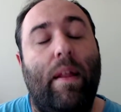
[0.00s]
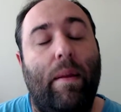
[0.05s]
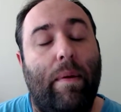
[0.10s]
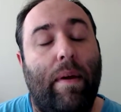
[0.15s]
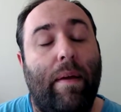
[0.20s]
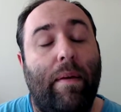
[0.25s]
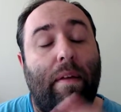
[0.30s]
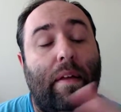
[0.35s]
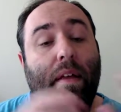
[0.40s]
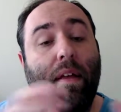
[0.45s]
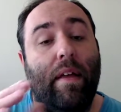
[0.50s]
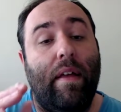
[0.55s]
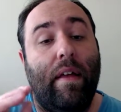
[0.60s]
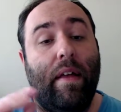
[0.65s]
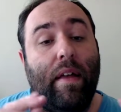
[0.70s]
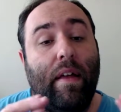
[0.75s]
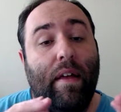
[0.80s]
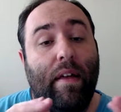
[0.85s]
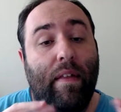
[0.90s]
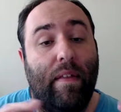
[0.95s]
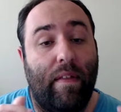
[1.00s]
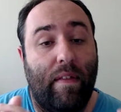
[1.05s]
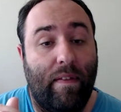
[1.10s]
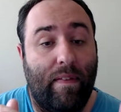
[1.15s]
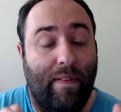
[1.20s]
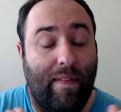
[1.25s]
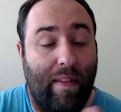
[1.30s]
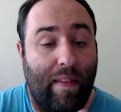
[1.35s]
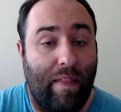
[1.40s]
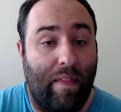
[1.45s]
Anyway,
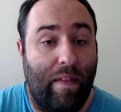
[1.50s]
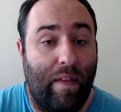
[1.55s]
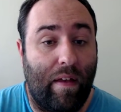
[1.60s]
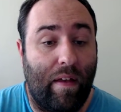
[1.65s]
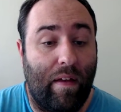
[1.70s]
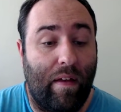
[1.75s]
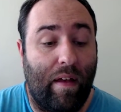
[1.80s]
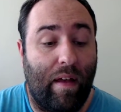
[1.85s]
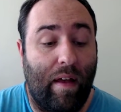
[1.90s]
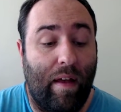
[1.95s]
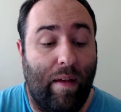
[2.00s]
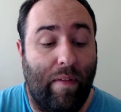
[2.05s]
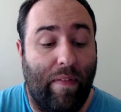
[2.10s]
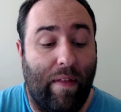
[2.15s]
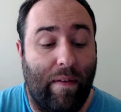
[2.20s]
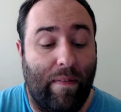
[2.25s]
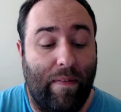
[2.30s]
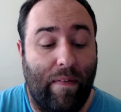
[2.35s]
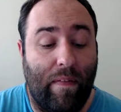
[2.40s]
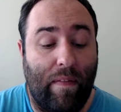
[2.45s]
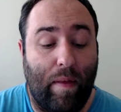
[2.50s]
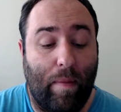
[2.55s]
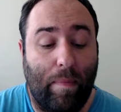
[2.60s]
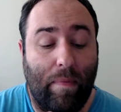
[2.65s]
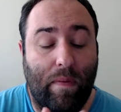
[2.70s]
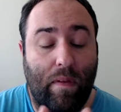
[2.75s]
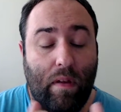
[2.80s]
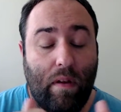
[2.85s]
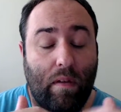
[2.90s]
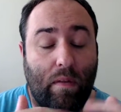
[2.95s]
this is in the um, that was in the
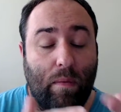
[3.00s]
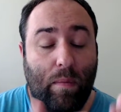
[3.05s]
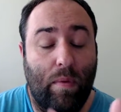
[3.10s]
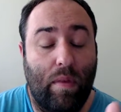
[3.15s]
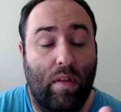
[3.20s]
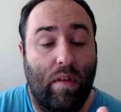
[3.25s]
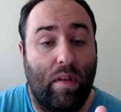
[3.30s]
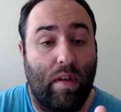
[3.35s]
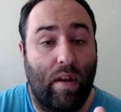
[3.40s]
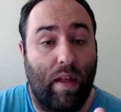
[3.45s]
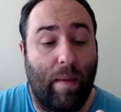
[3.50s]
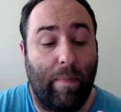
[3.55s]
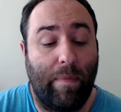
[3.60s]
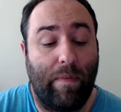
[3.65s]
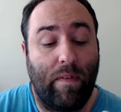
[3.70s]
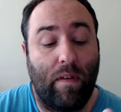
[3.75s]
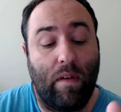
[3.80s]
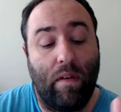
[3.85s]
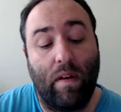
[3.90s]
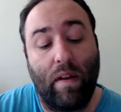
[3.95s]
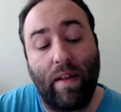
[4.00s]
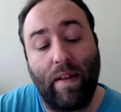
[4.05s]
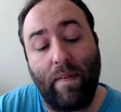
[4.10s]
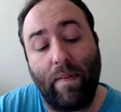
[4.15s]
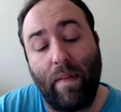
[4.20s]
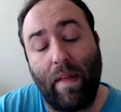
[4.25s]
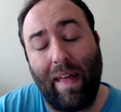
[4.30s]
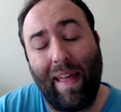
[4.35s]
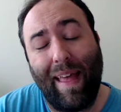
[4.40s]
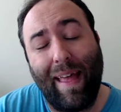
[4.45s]
episode. It was a really good episode. I
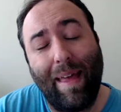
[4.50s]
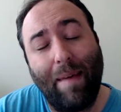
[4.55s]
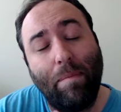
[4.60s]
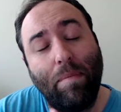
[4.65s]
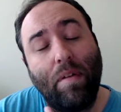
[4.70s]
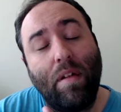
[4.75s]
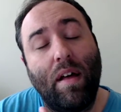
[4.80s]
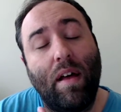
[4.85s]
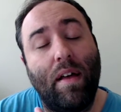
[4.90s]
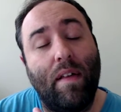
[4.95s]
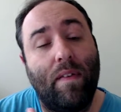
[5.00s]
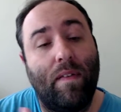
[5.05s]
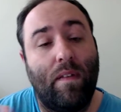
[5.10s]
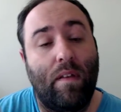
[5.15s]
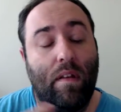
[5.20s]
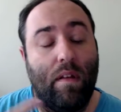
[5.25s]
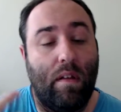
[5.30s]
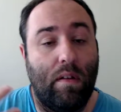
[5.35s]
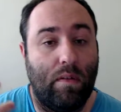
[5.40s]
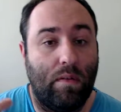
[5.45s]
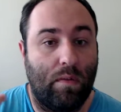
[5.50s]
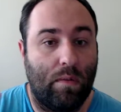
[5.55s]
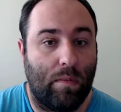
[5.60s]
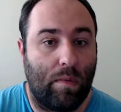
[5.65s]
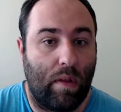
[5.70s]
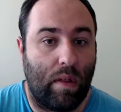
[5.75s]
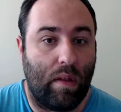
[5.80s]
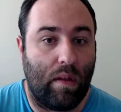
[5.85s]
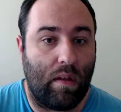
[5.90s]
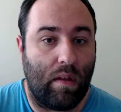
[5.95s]
give it A plus. It was
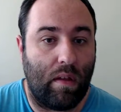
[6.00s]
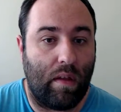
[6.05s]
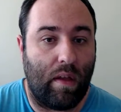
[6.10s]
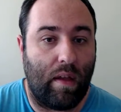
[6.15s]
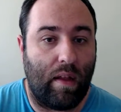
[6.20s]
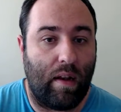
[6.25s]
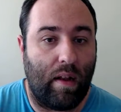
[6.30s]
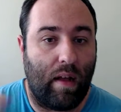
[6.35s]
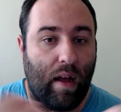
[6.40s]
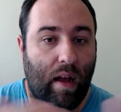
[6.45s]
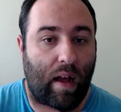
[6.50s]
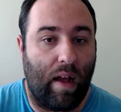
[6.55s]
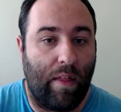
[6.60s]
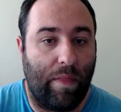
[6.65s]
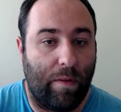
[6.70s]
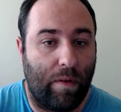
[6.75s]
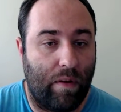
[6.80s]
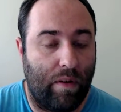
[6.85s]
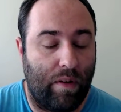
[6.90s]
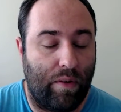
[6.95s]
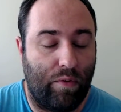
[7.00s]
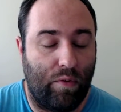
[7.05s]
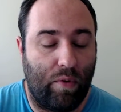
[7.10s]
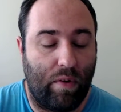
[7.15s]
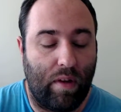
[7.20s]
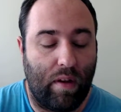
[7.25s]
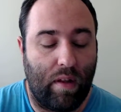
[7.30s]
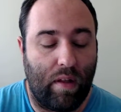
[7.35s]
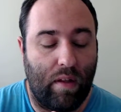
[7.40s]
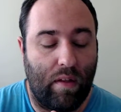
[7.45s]
really good. I thoroughly
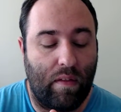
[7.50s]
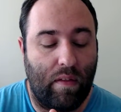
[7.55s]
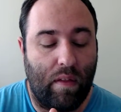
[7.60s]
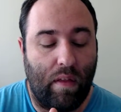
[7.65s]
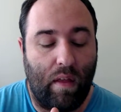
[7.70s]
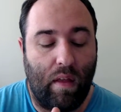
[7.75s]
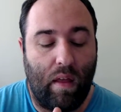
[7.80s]
enjoyed it.